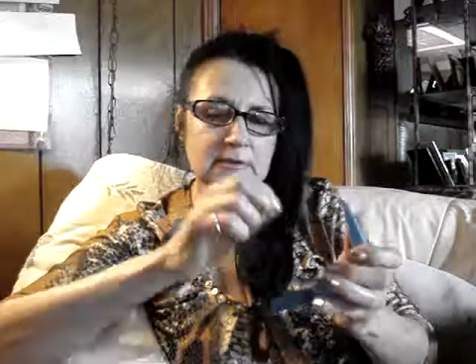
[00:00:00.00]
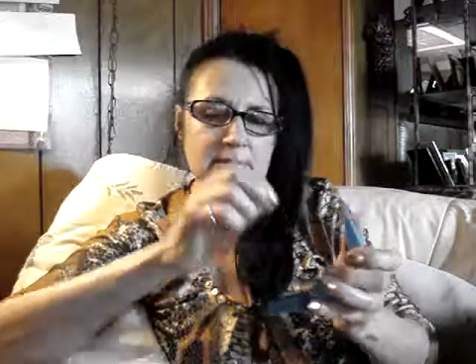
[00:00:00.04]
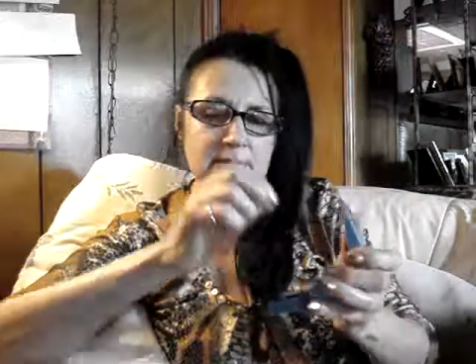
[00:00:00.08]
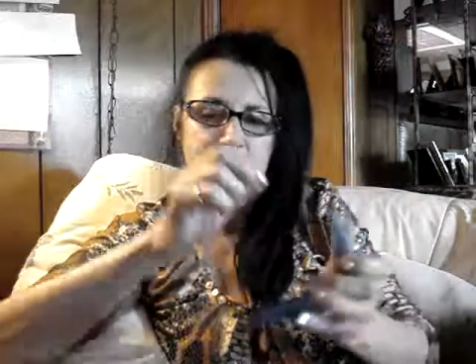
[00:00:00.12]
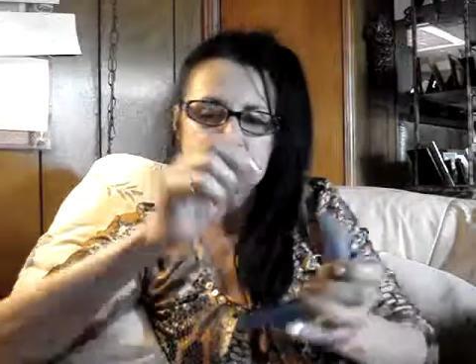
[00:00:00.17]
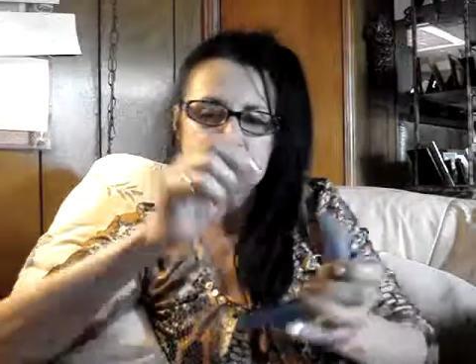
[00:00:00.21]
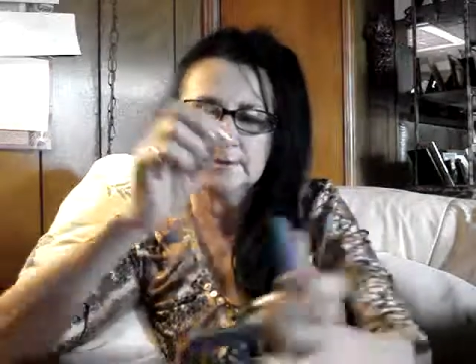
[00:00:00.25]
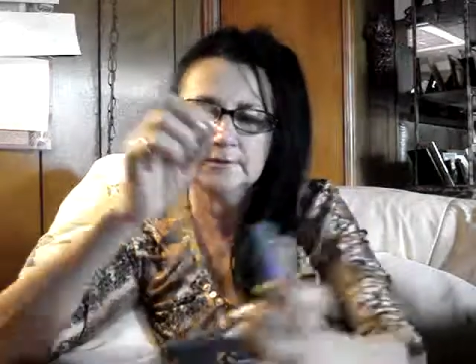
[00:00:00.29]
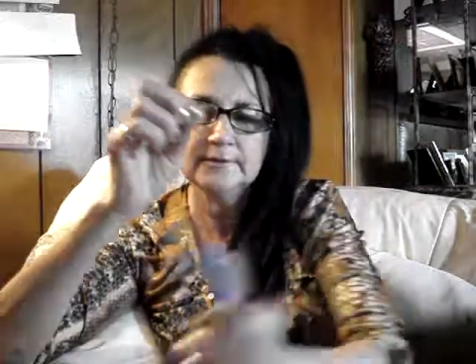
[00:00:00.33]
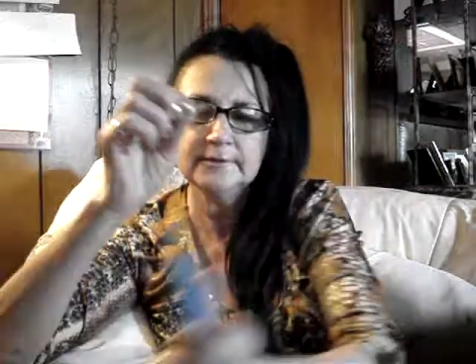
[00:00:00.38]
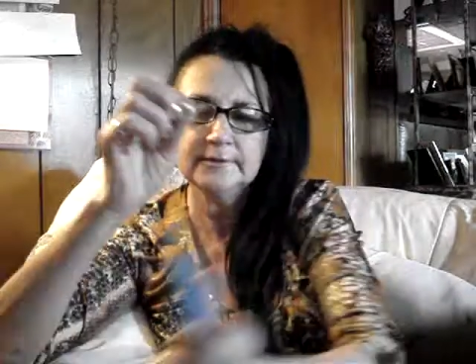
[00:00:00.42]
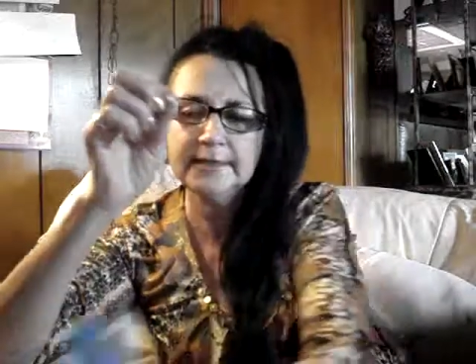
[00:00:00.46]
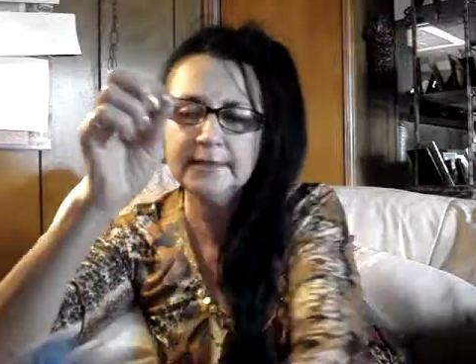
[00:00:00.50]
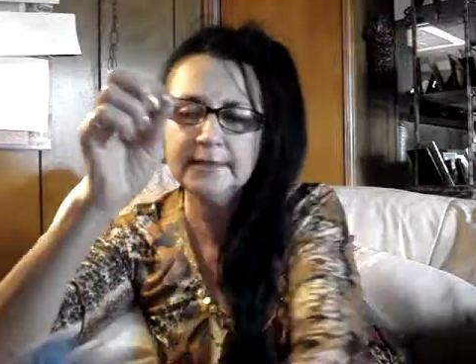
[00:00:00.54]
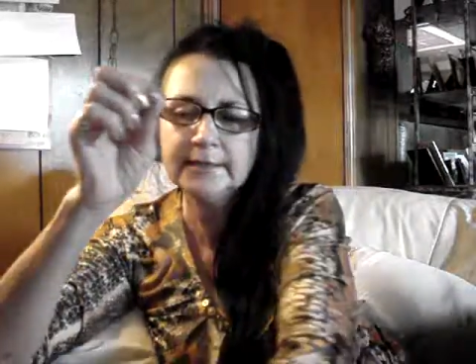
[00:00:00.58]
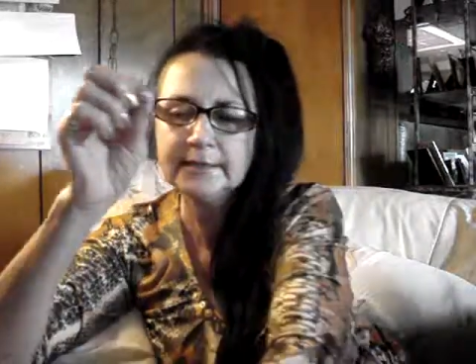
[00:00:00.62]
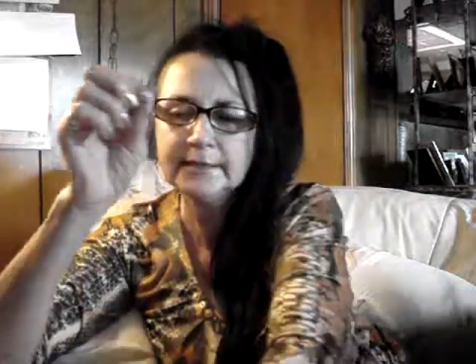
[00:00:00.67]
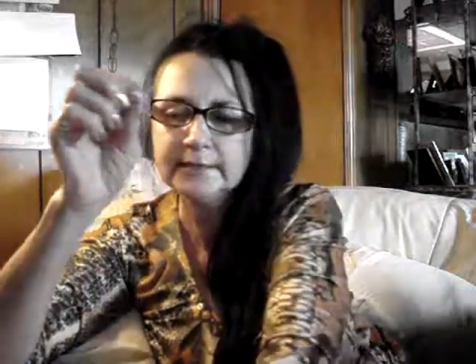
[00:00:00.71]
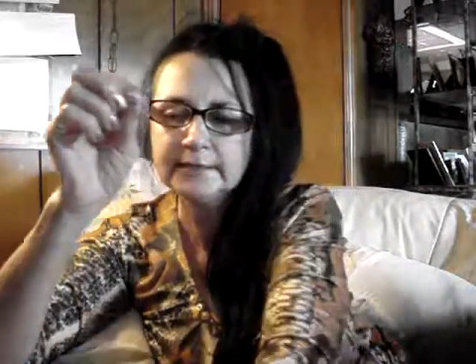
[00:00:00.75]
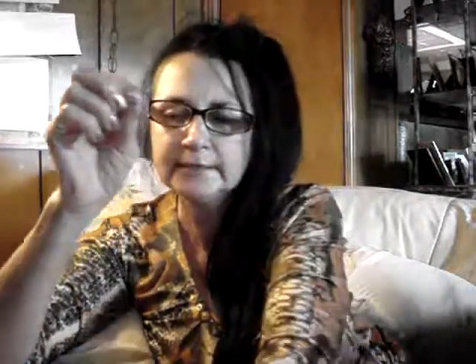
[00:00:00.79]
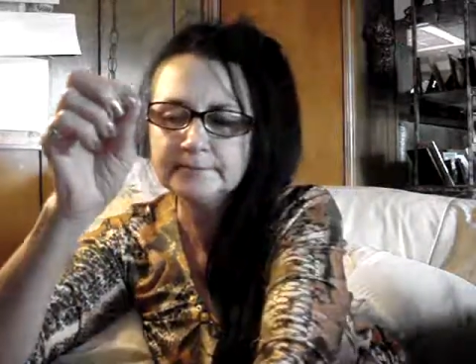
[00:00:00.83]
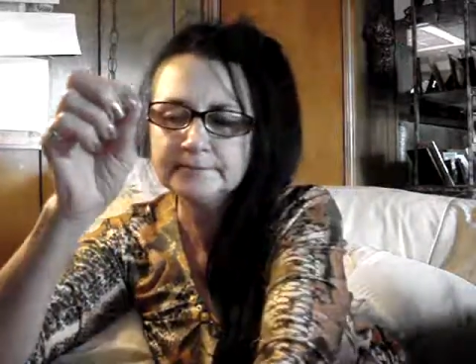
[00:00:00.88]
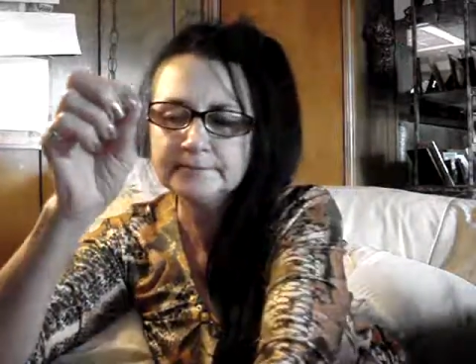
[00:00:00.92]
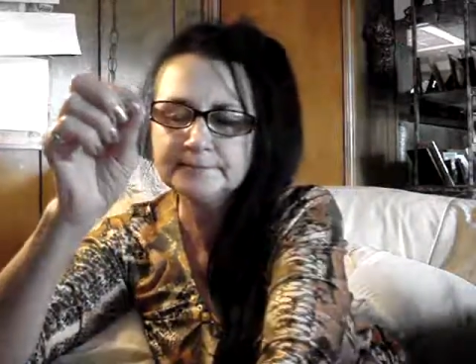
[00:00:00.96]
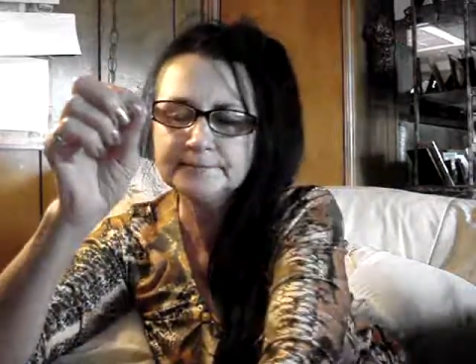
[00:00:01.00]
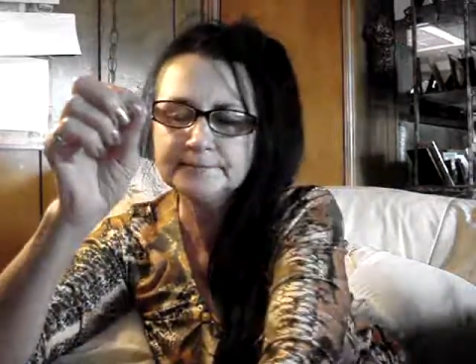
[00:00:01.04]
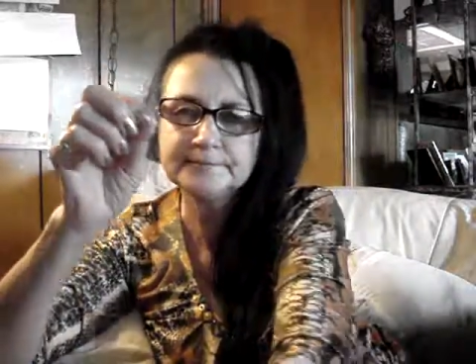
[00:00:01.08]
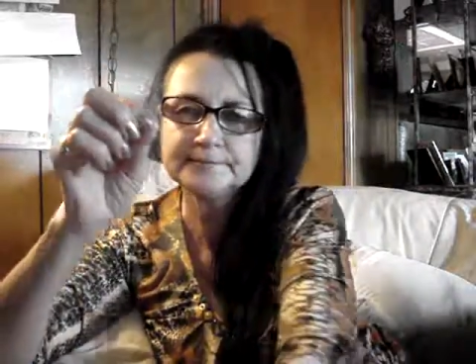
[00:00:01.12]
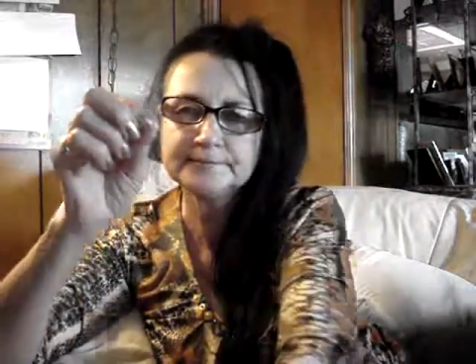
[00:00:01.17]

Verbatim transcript: So now,